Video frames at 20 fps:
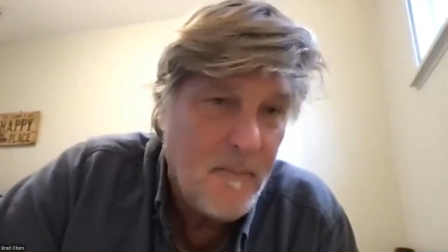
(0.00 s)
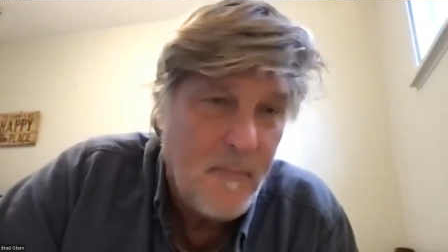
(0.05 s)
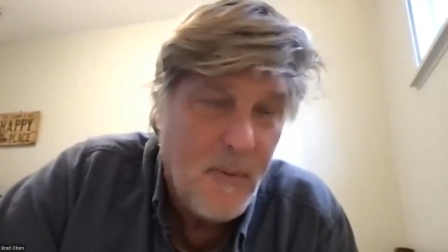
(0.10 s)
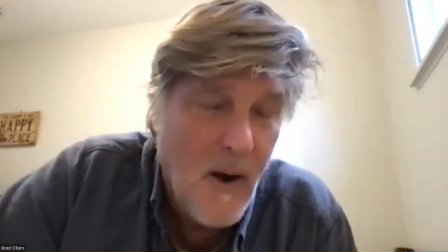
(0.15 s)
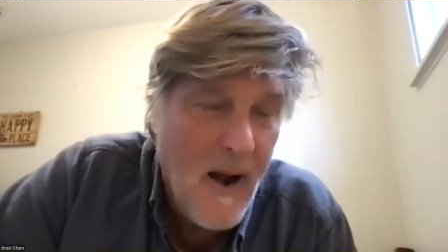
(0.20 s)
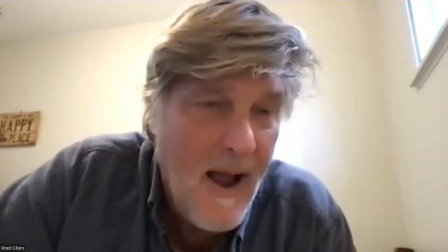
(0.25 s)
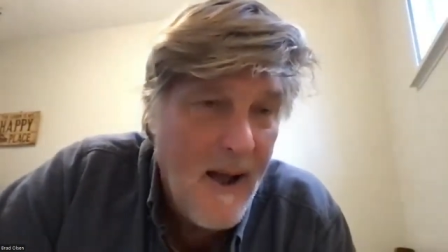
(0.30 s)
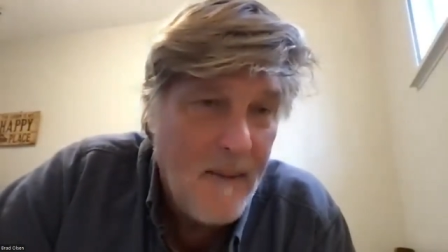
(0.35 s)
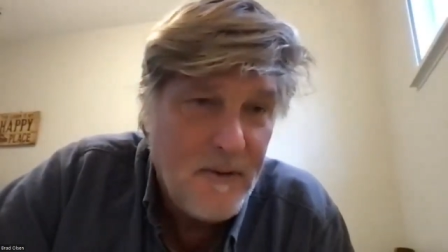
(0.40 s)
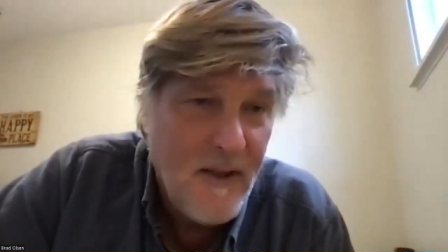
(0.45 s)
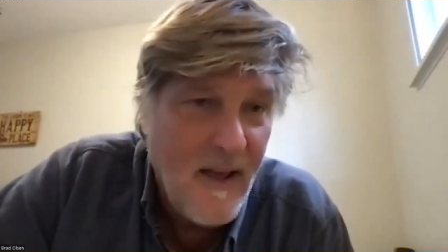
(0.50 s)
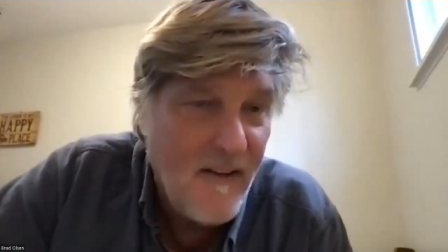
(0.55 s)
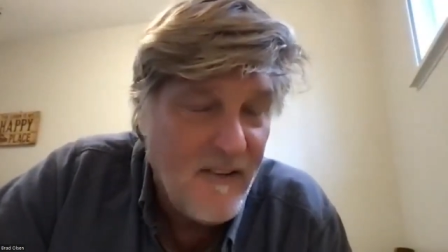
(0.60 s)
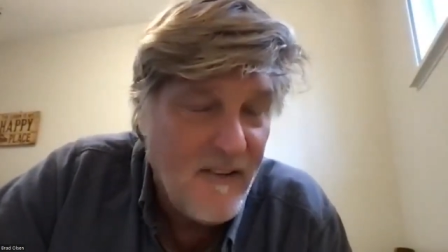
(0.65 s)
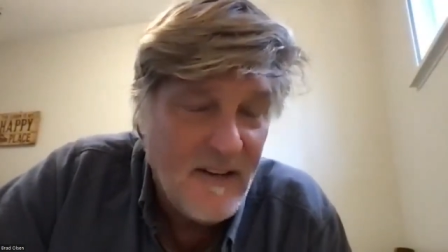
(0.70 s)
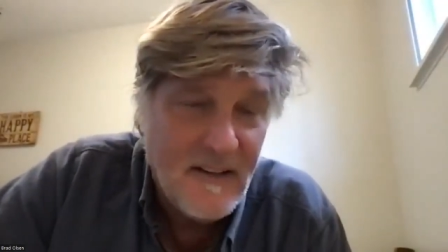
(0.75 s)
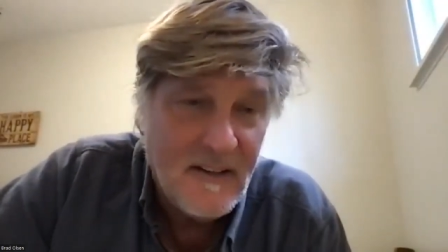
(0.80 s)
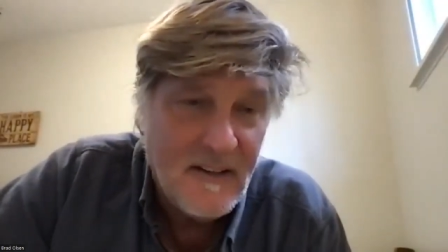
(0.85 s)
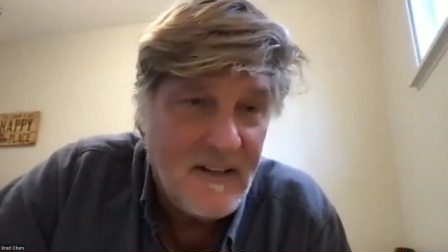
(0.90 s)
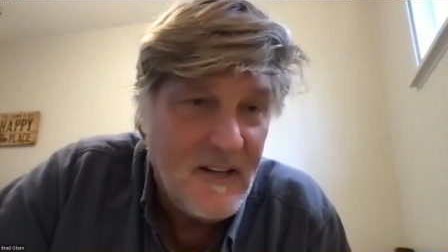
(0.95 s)
perhaps
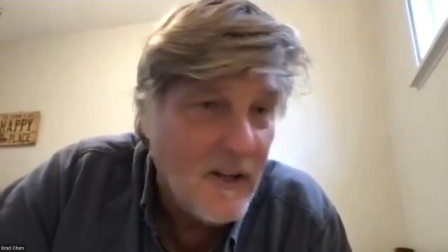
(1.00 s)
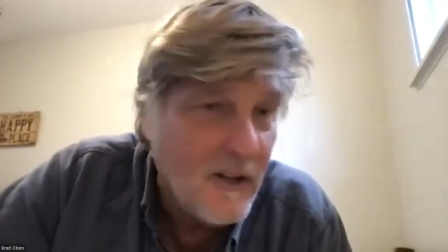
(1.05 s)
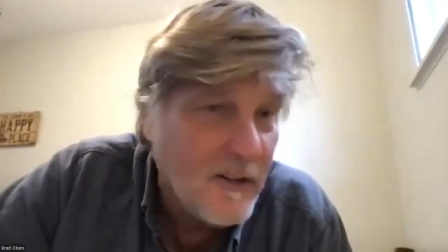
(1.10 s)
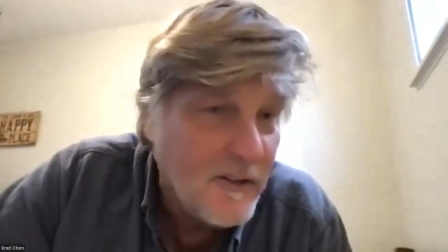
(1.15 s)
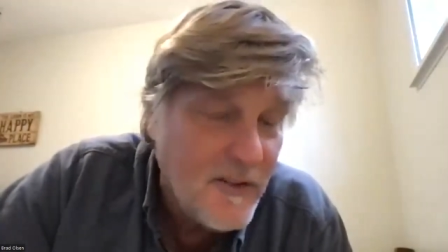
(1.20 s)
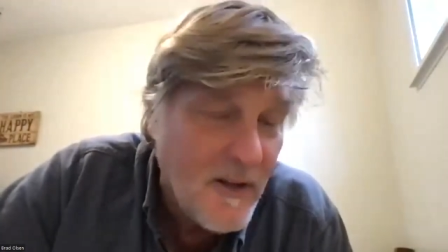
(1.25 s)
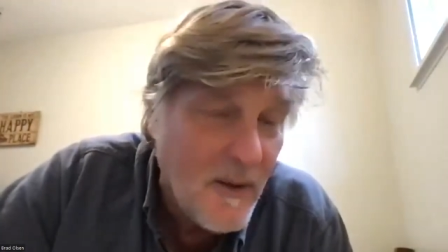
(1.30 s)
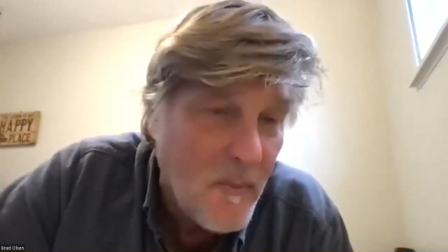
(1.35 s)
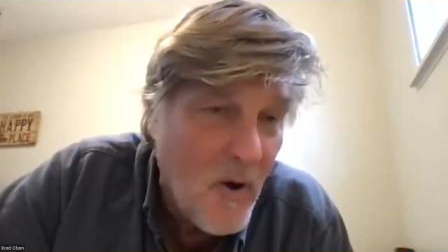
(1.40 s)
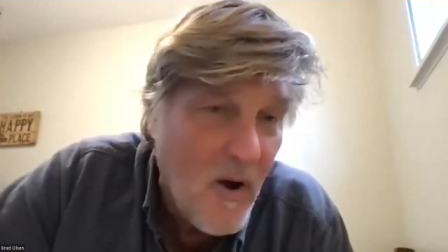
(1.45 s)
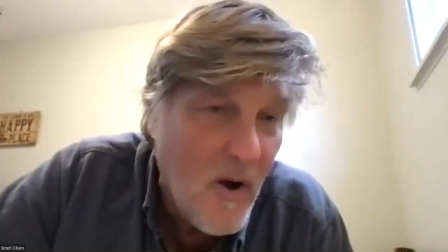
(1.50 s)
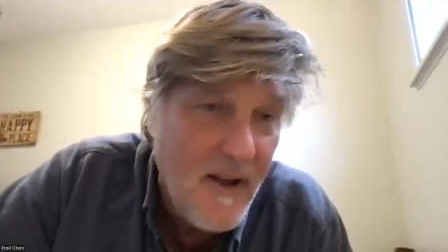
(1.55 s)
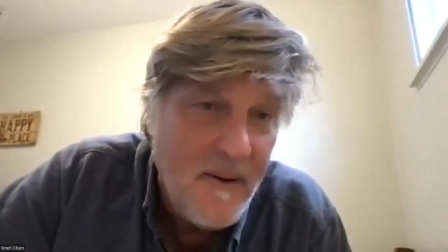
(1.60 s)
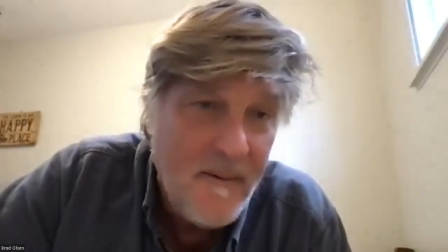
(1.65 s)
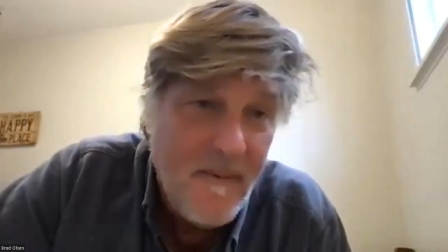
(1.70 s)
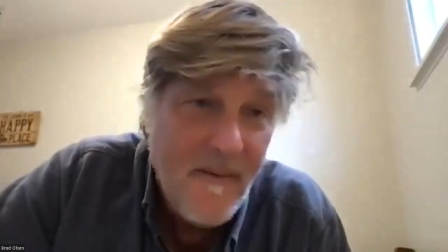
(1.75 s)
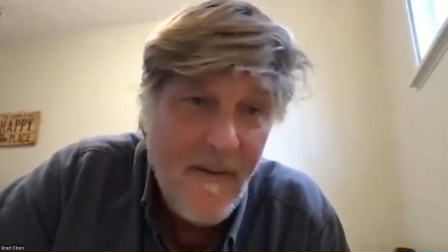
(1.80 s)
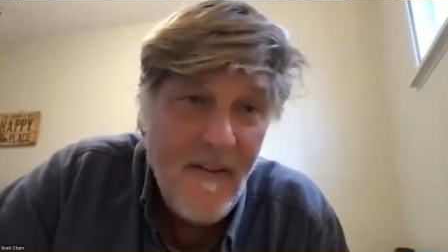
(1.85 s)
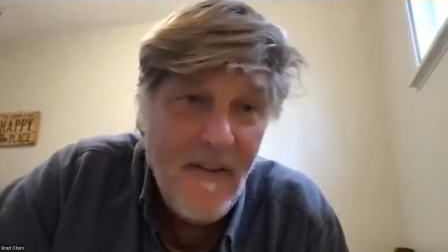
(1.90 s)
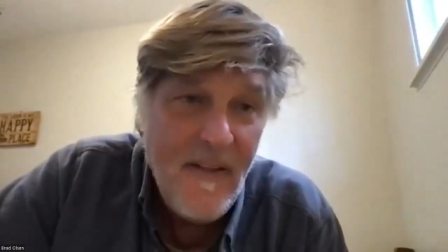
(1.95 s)
having to kill someone.